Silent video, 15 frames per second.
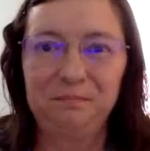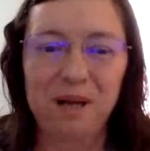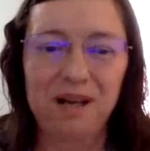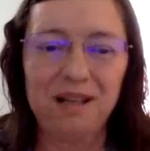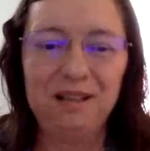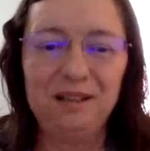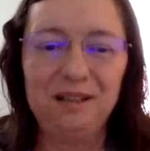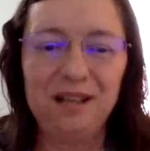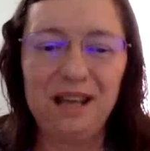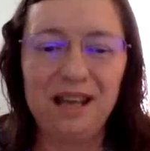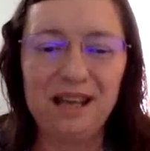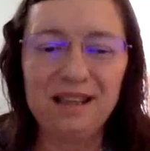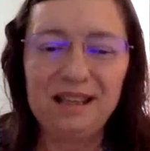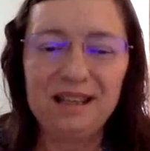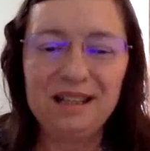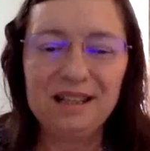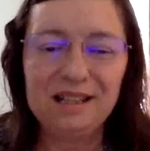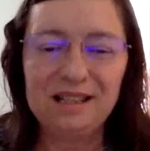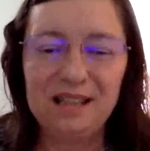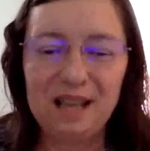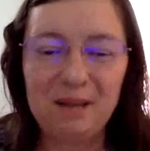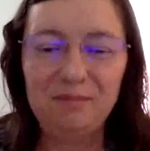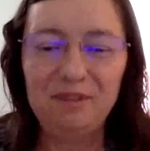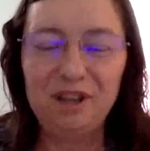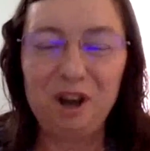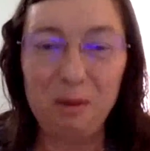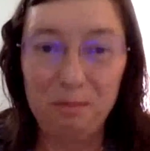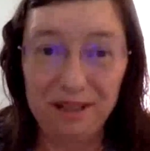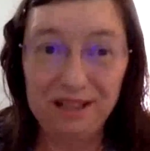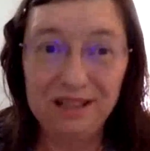By adding STEM
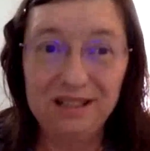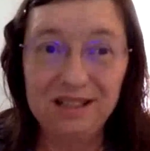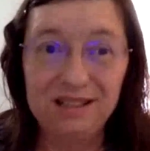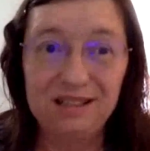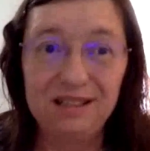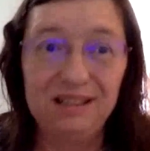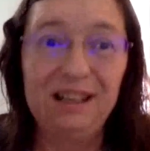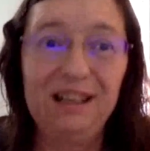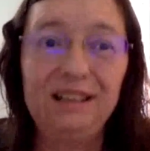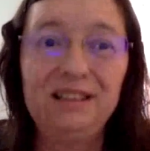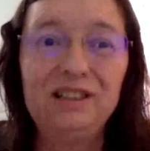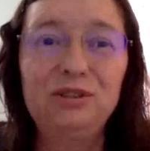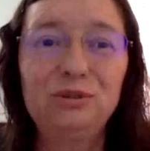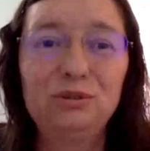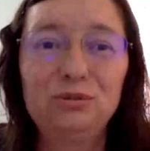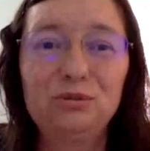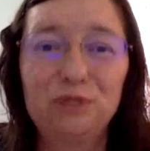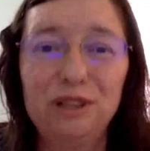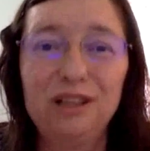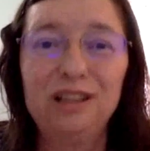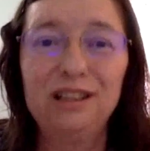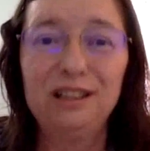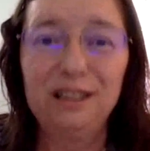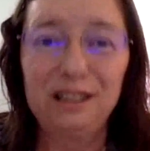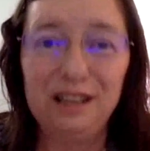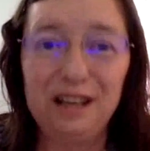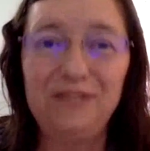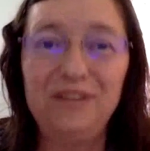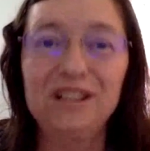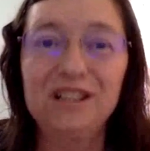topics connected to real
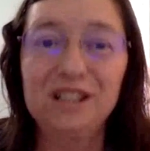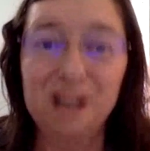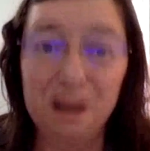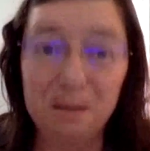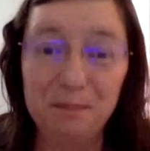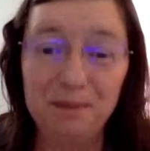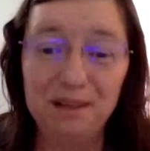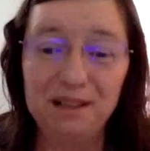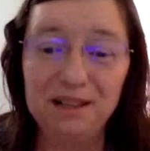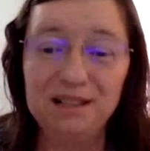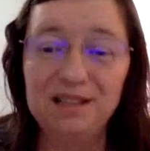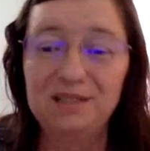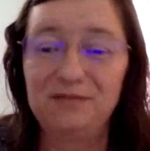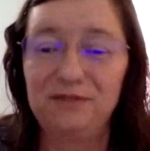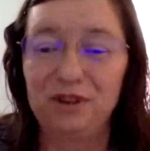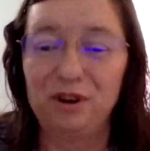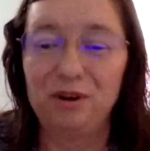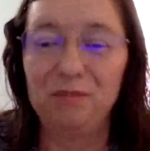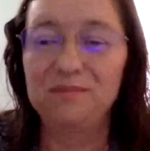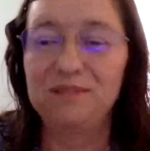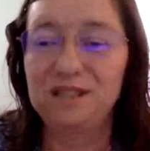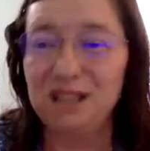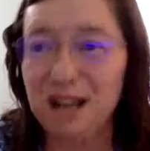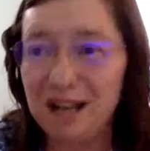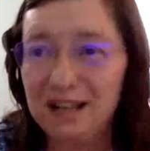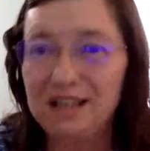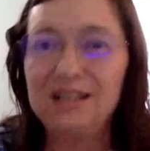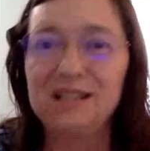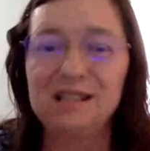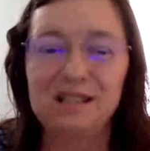life examples from
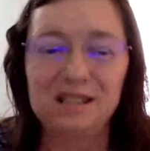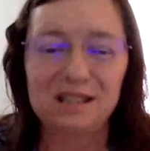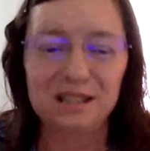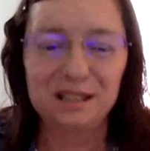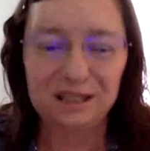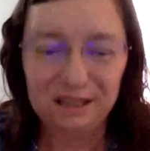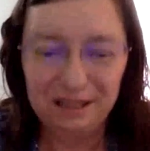science,